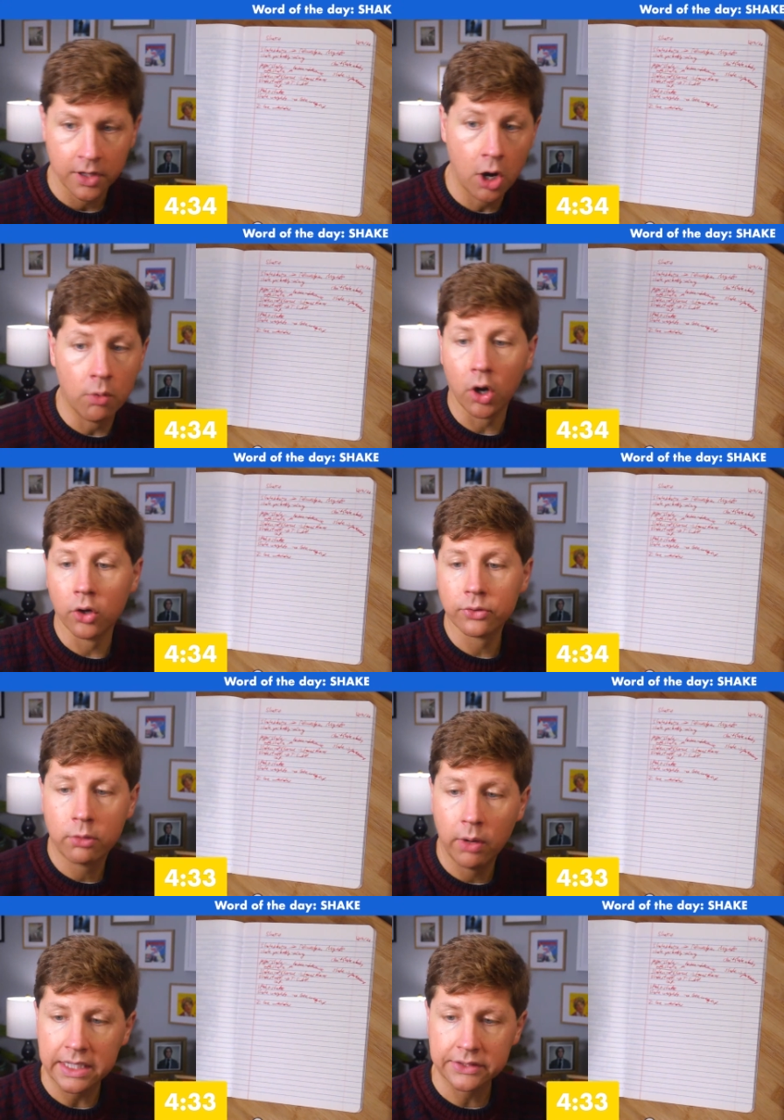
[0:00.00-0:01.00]
Oh,
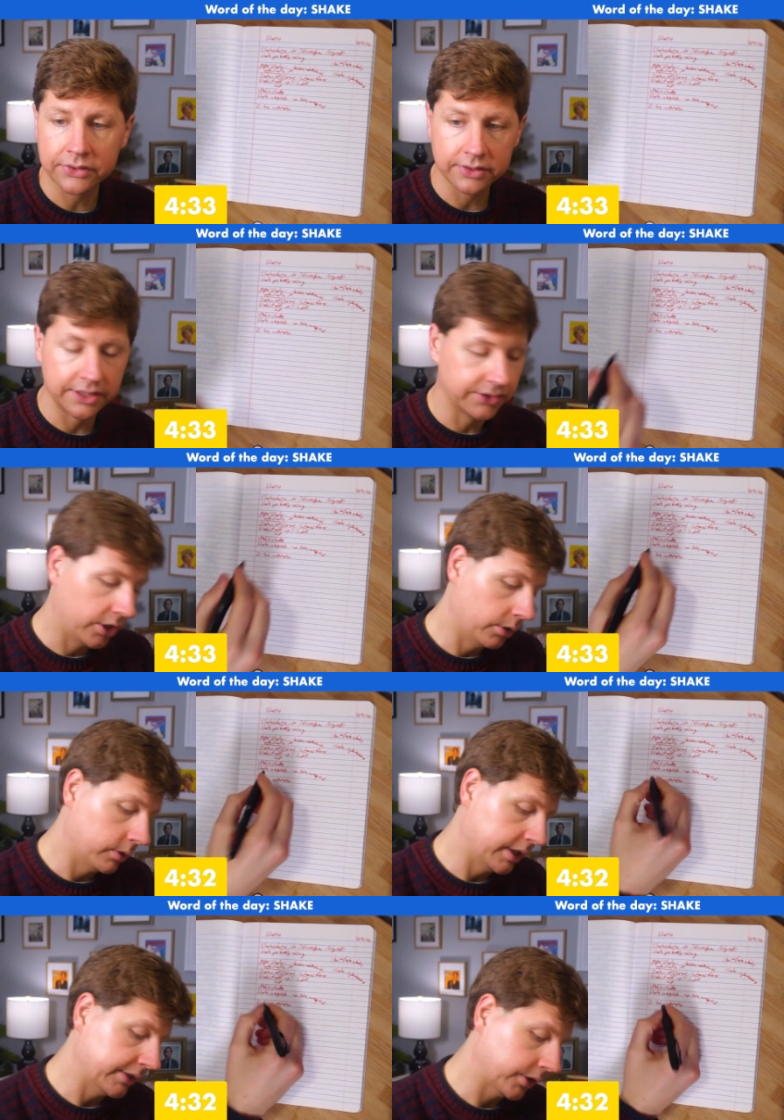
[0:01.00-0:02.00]
earthquakes is a good
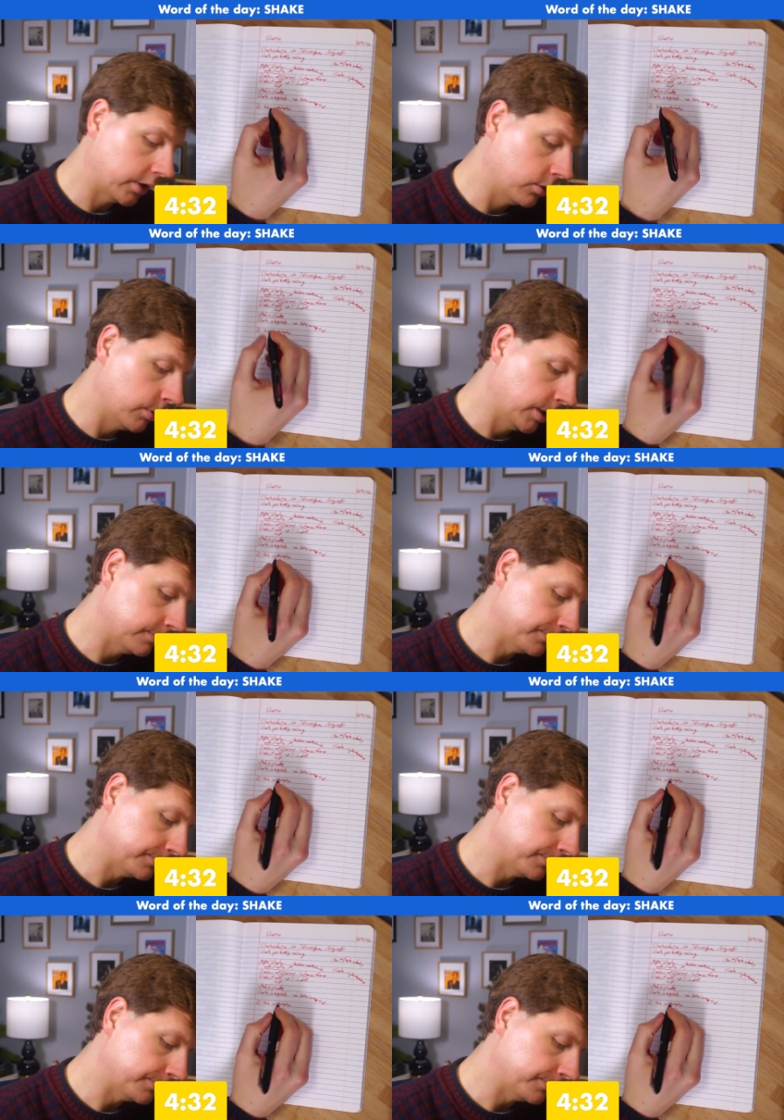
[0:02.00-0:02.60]
one. It's Akuma.